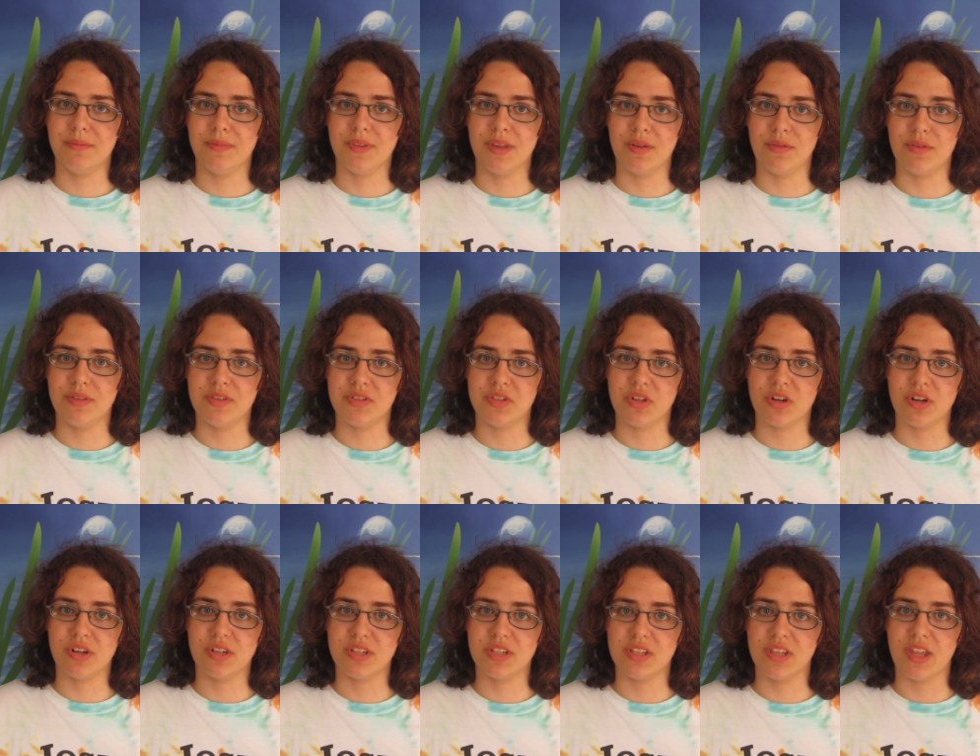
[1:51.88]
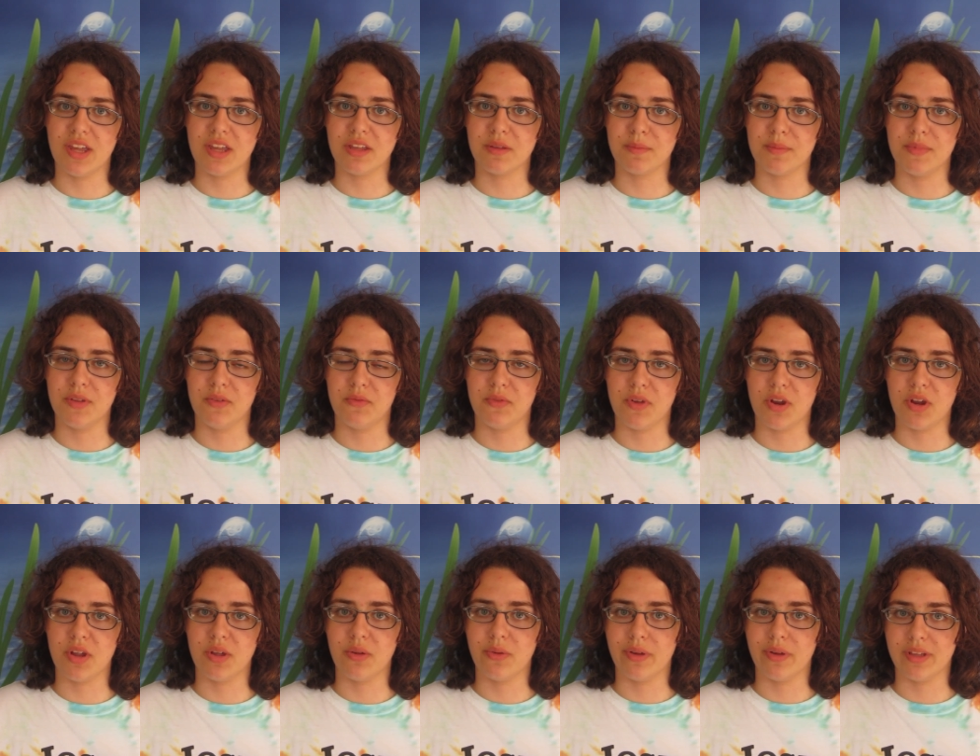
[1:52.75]
they started to like me
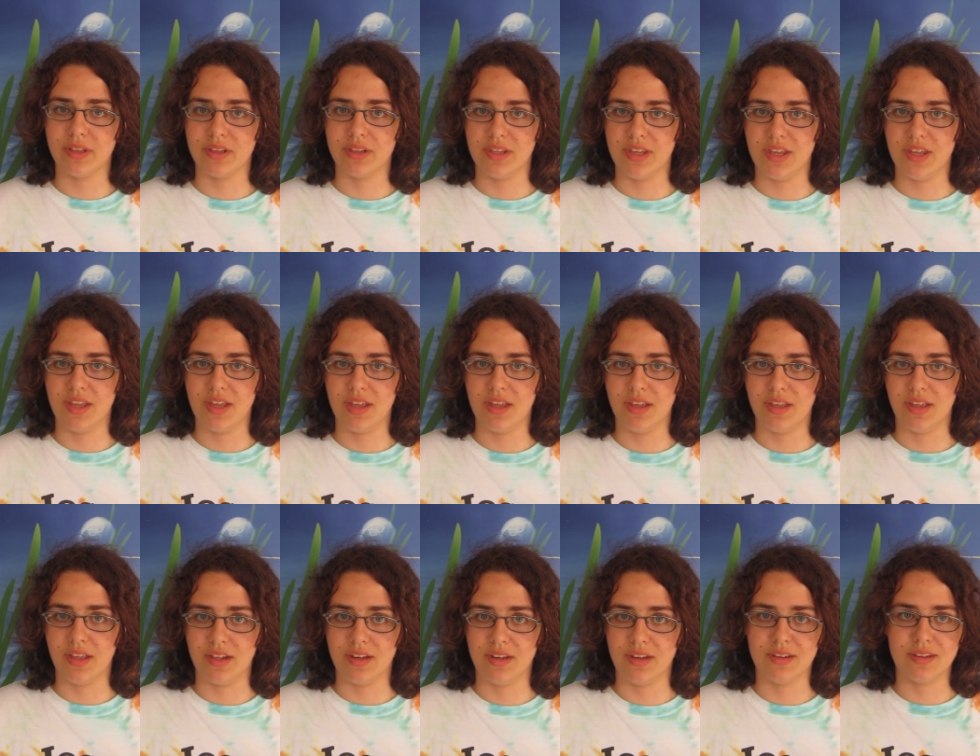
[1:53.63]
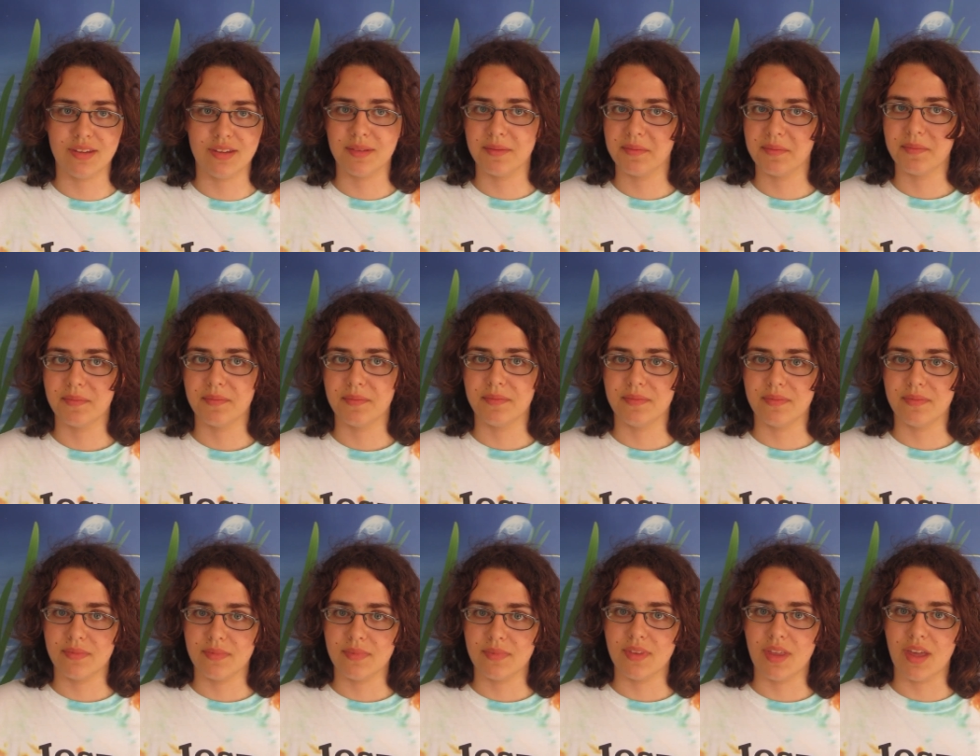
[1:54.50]
very quickly, and
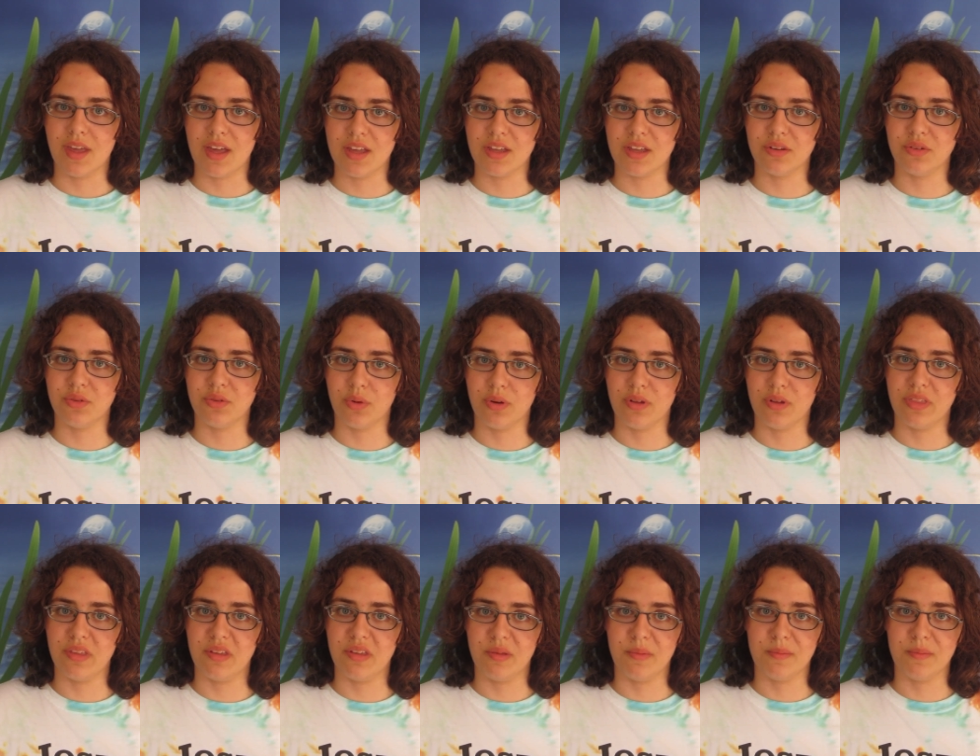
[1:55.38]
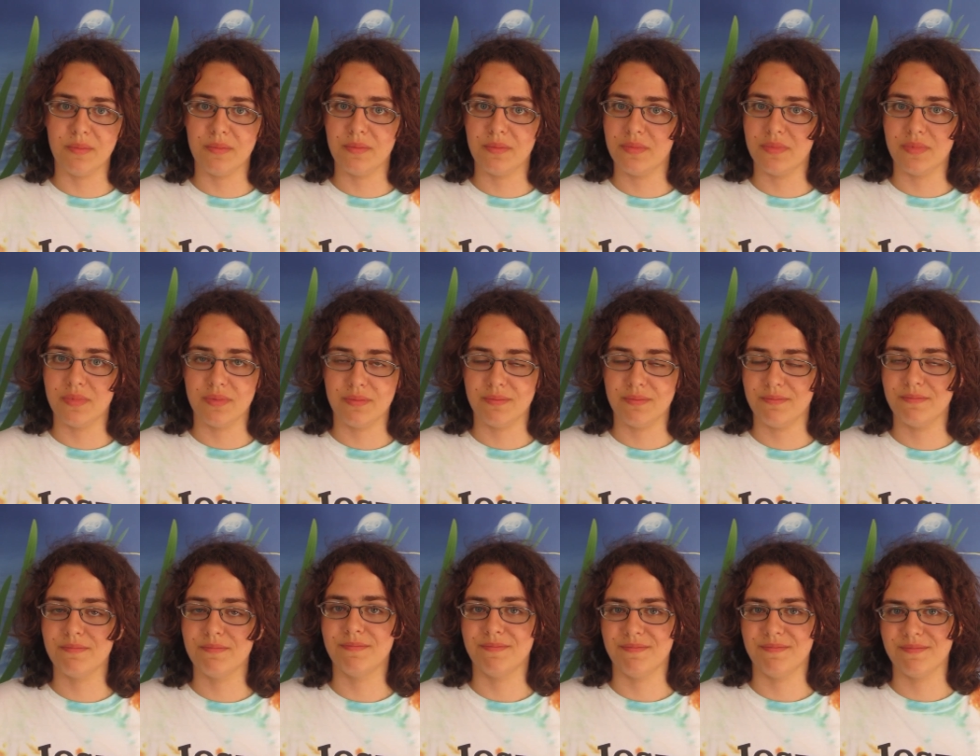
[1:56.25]
I adore them
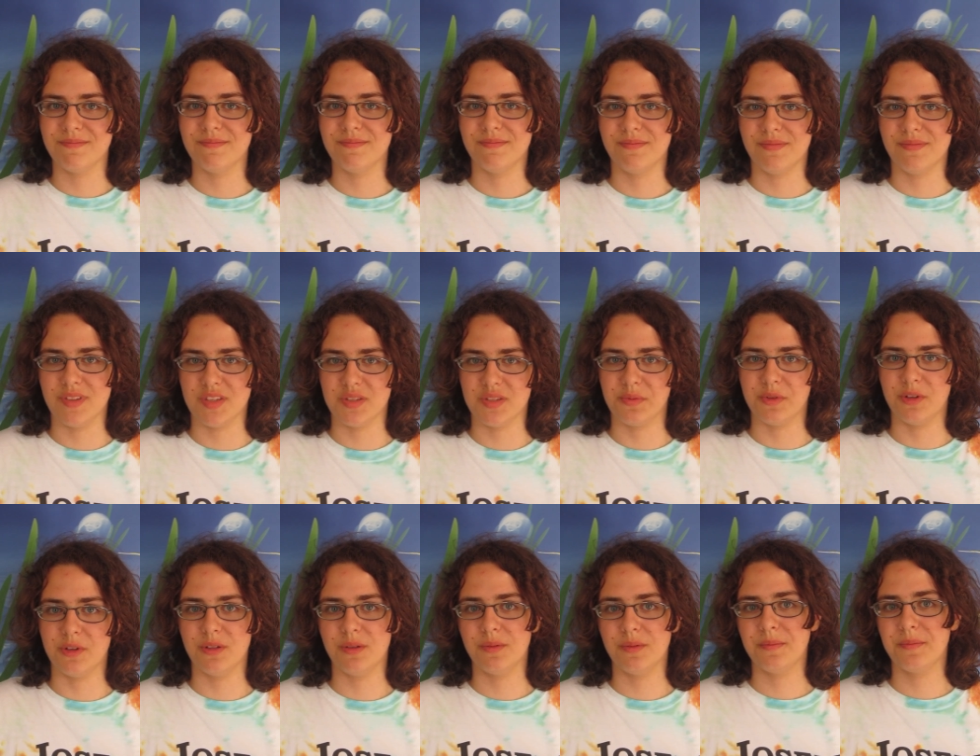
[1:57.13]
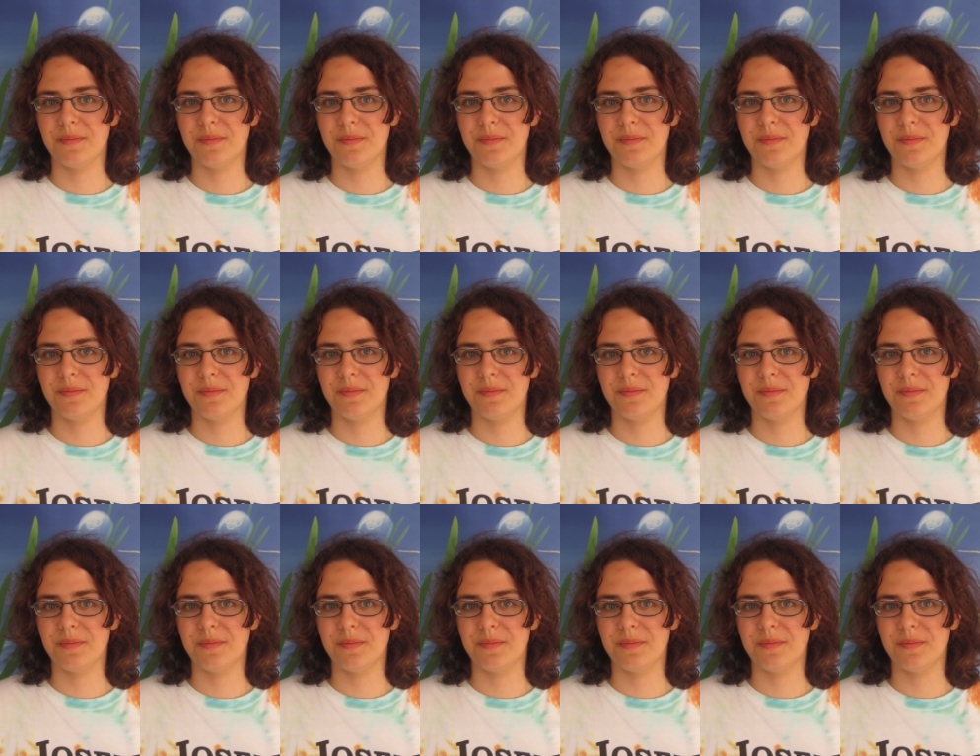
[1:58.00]
as well.